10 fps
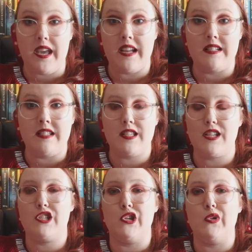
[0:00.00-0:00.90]

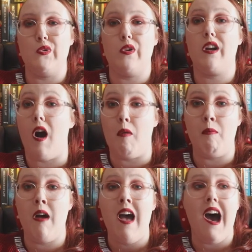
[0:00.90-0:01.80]
beings to
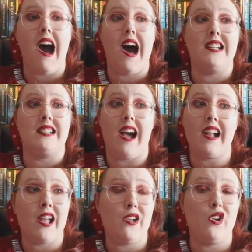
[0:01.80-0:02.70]
come and
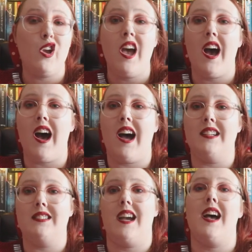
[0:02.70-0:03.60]
hang out,
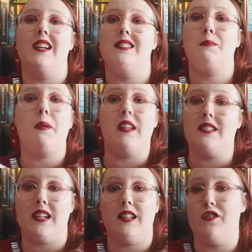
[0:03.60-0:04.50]
and it is
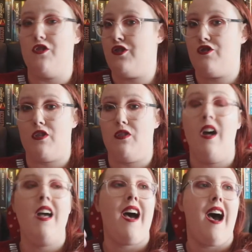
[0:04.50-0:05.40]
politically neutral.
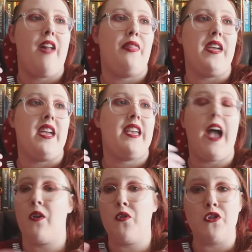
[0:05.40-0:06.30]
They
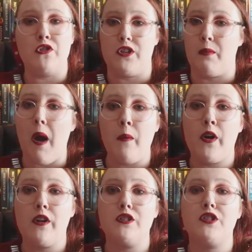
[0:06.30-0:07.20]
cannot use their
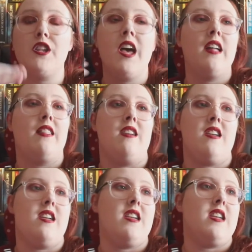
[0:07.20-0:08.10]
powers,
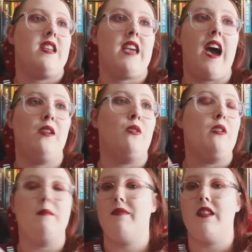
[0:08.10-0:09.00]
they
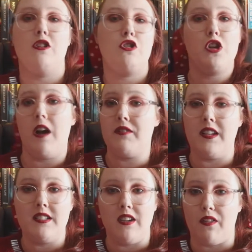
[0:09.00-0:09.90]
cannot shift
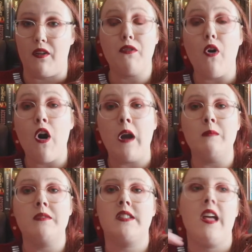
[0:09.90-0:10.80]
into other
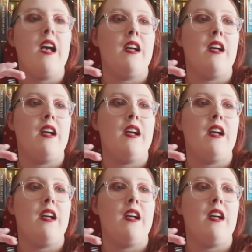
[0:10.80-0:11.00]
forms.